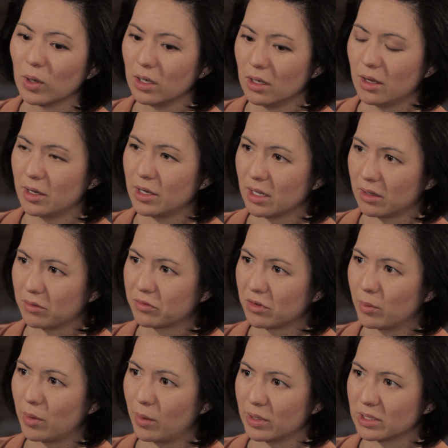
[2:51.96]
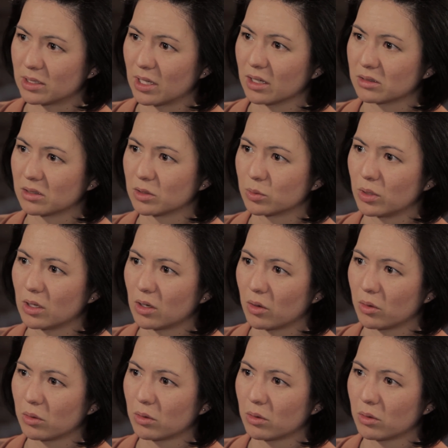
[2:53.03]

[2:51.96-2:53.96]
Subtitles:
we're learning from our mistakes as we go.